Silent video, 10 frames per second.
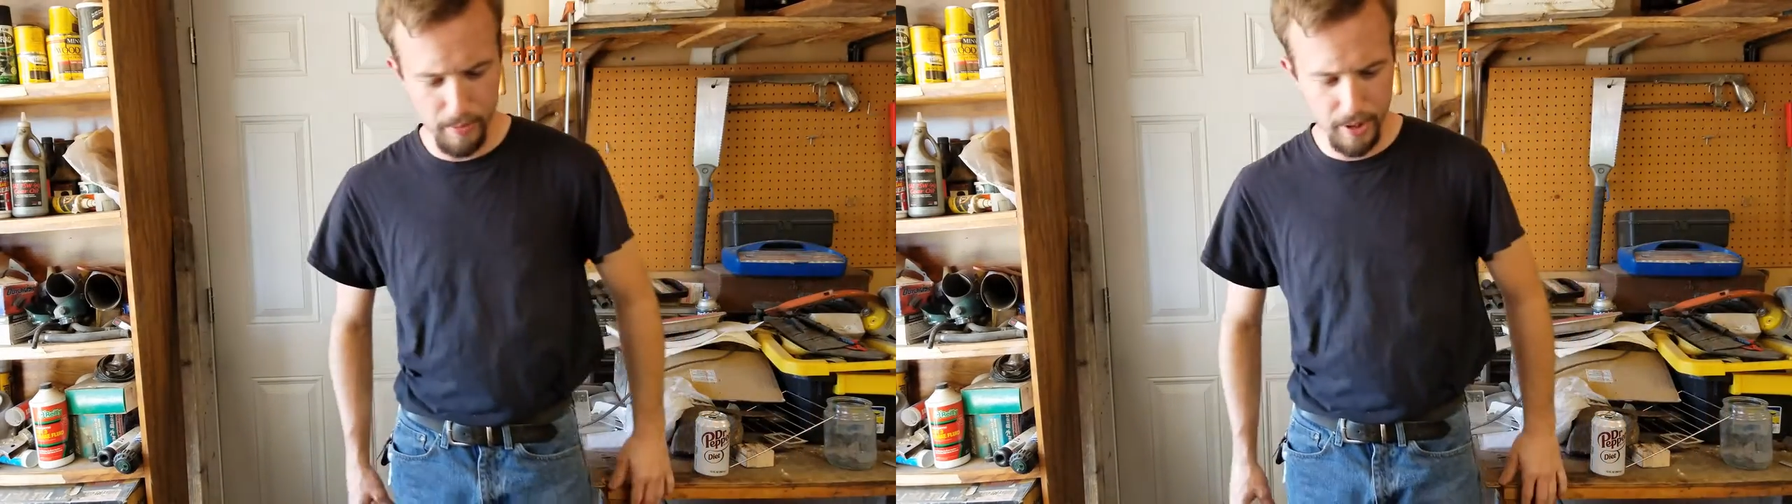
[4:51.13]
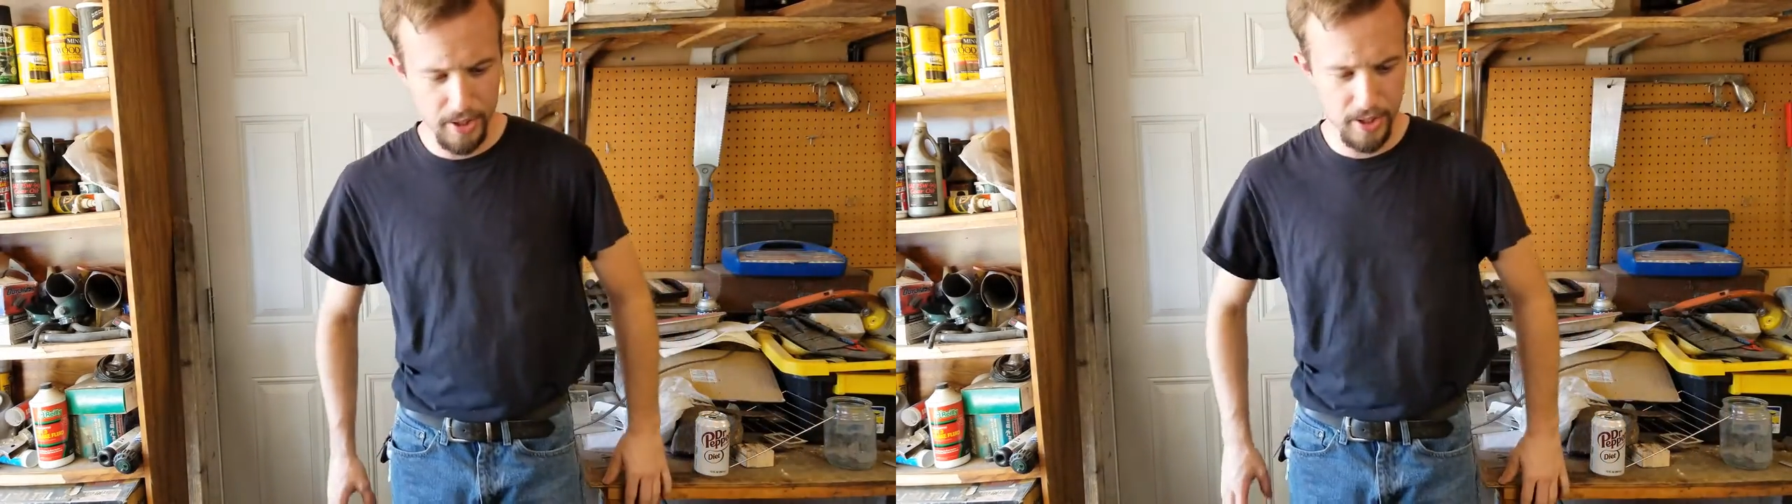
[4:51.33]

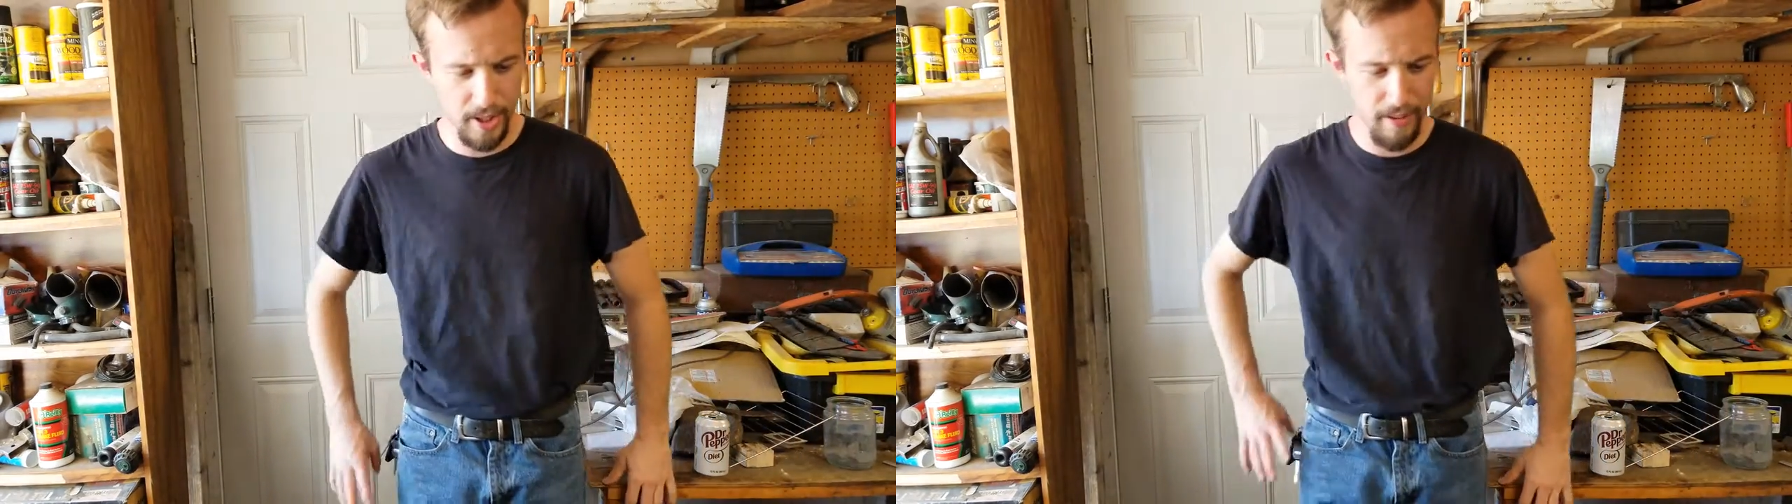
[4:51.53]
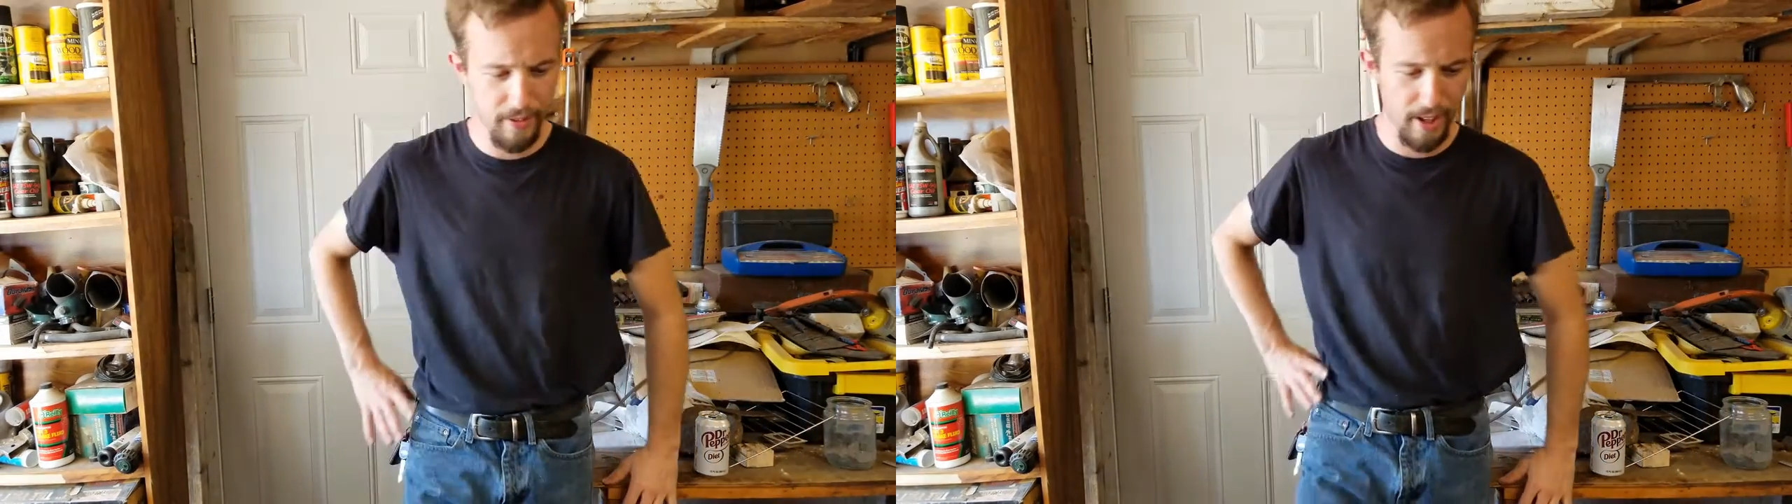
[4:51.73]
much
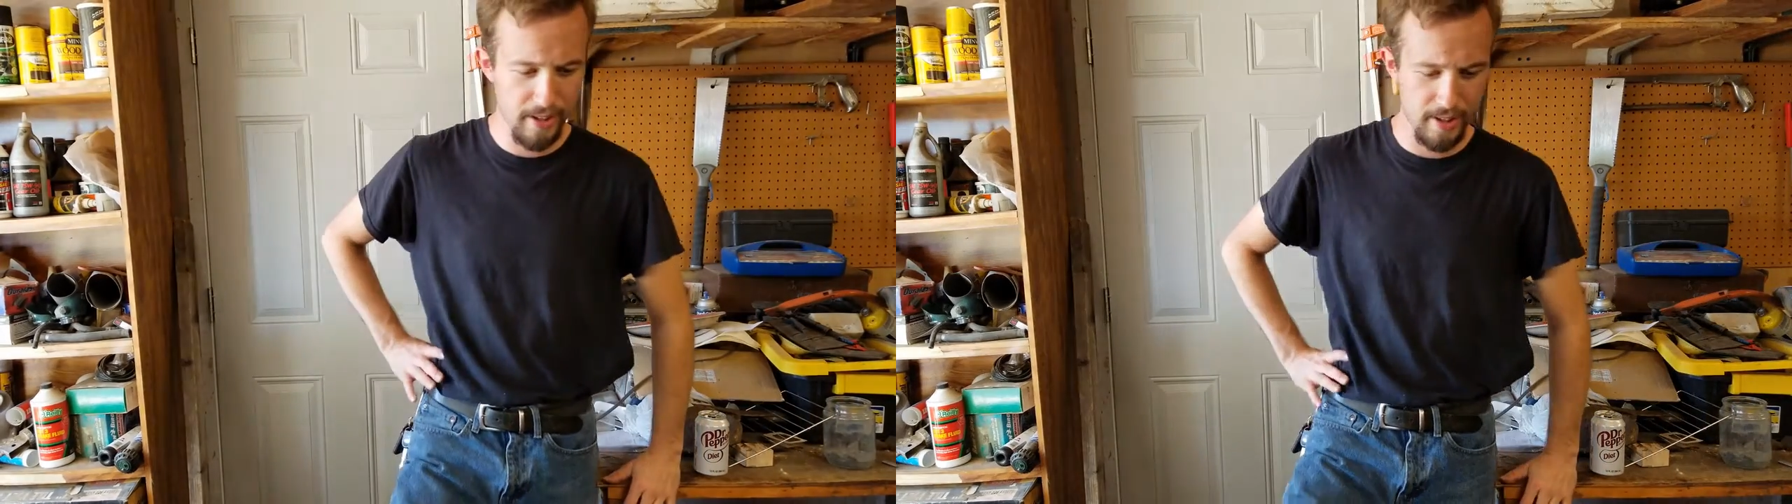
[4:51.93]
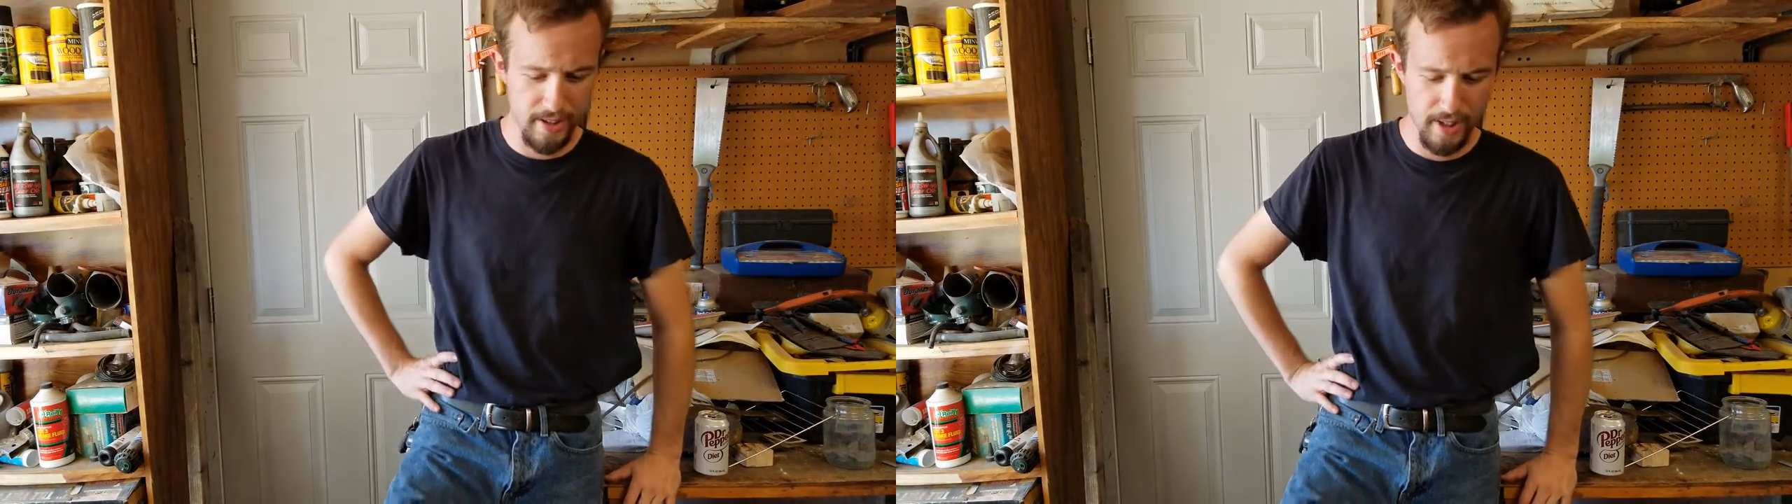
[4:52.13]
all I've
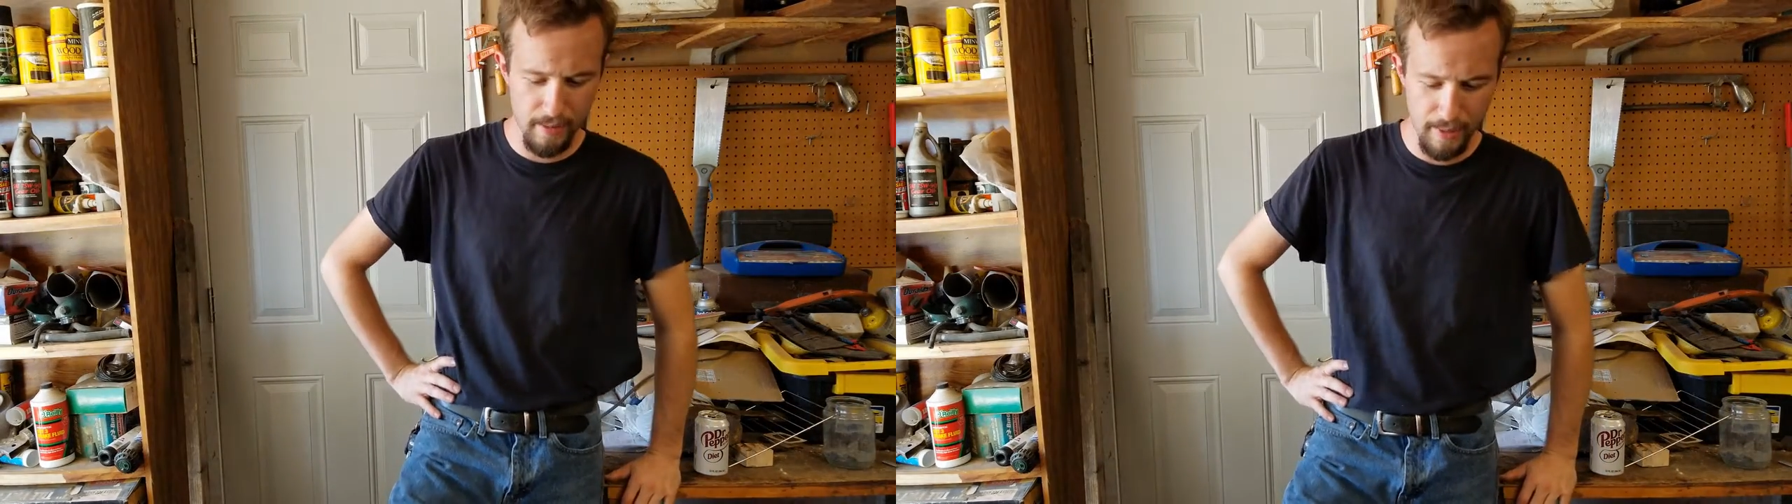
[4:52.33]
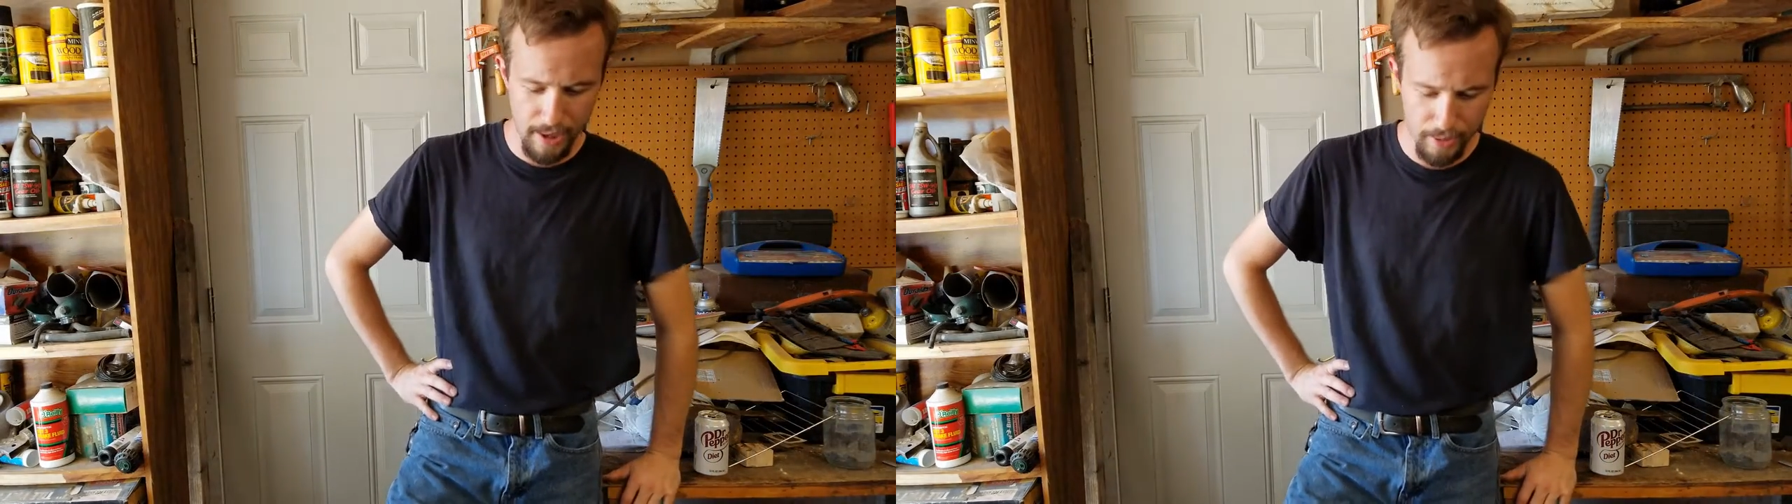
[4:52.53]
got to say
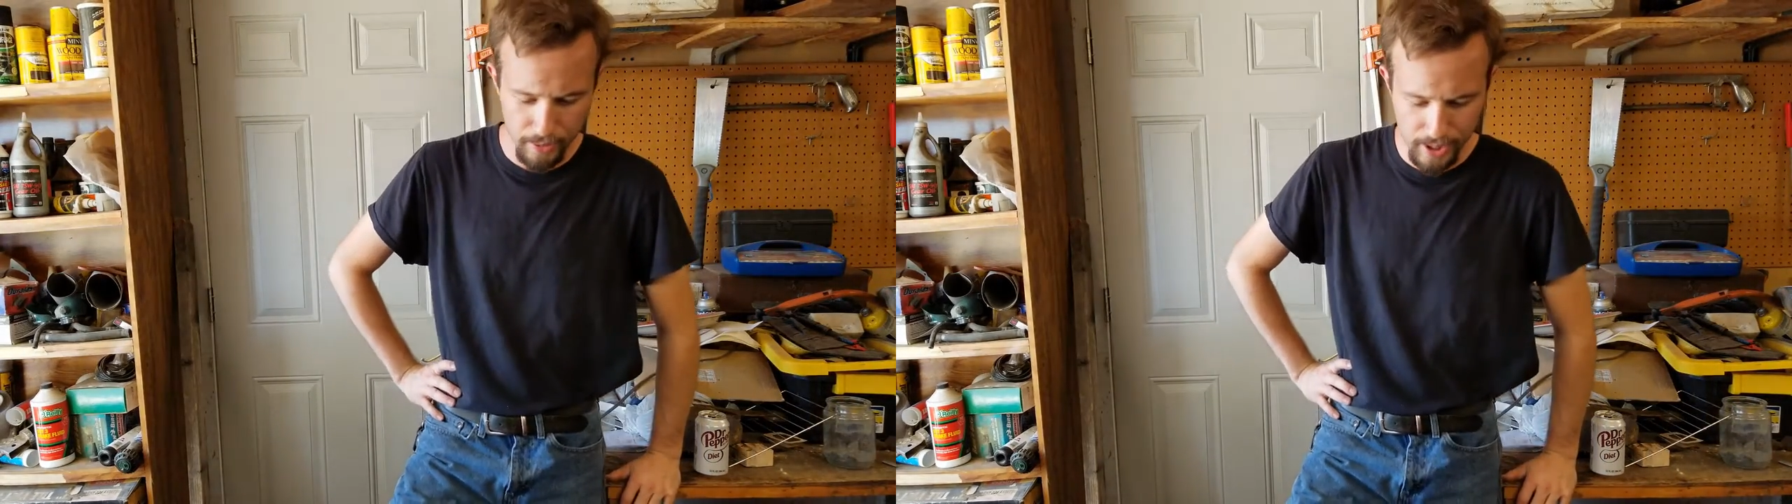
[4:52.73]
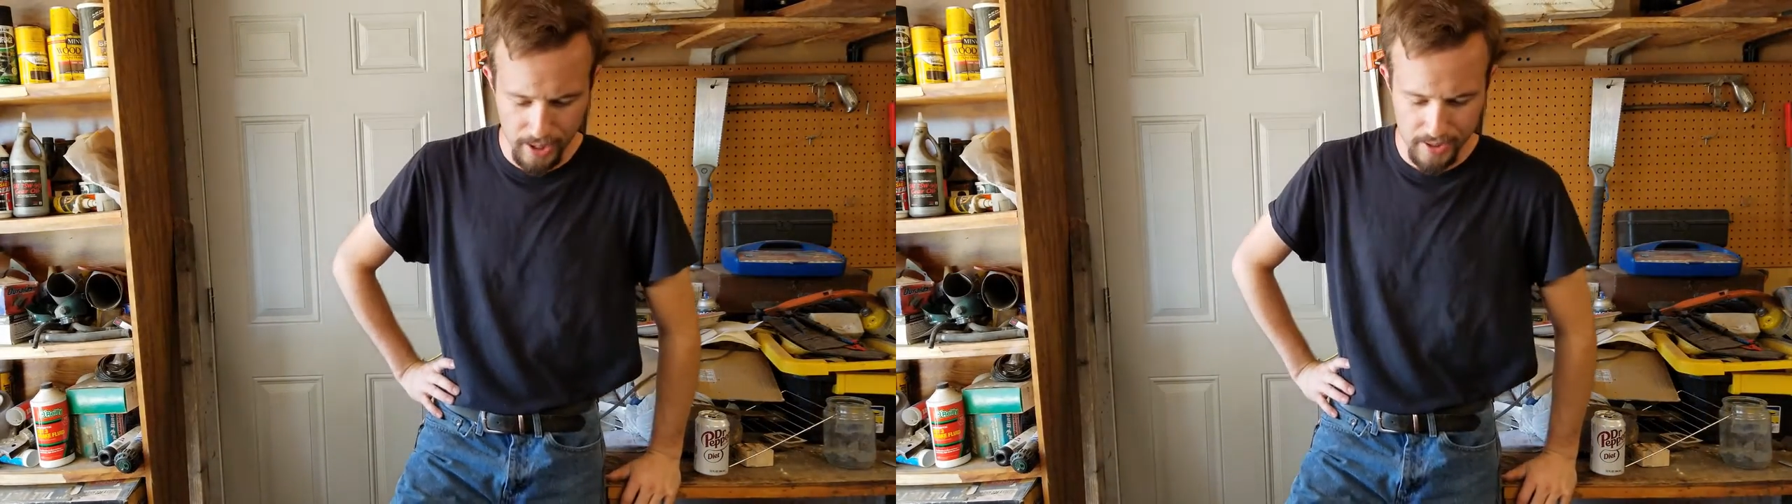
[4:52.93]
about
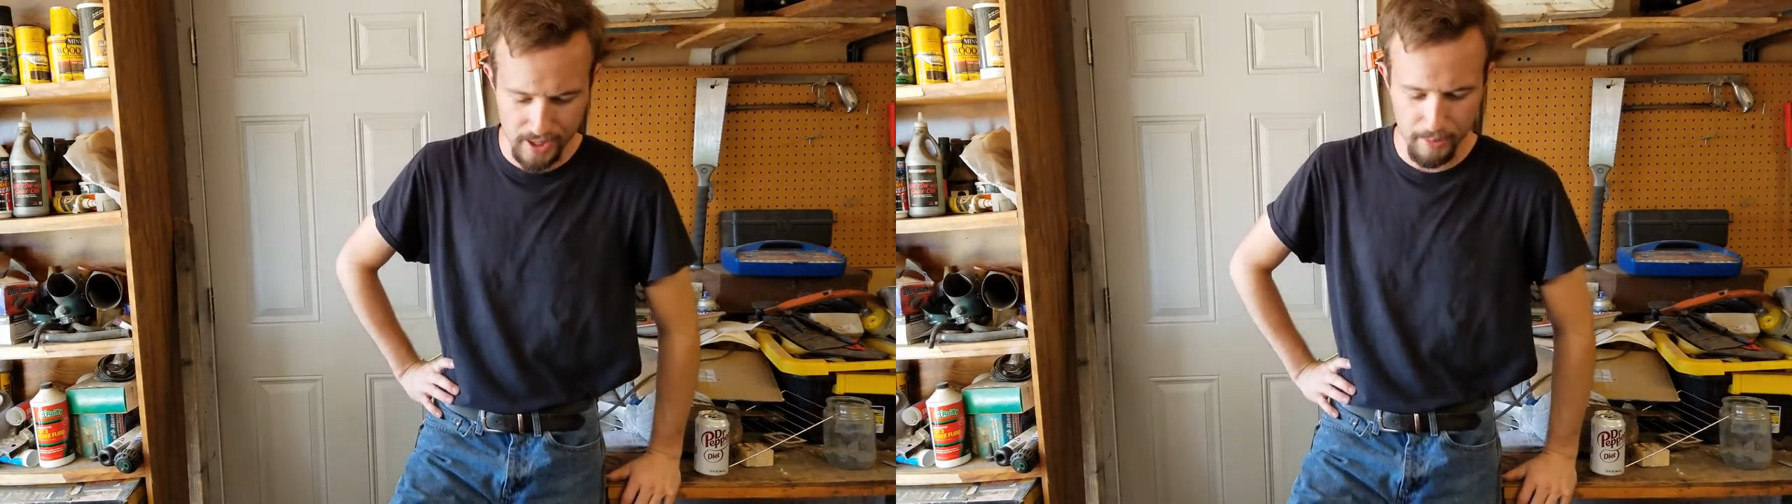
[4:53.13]
rings.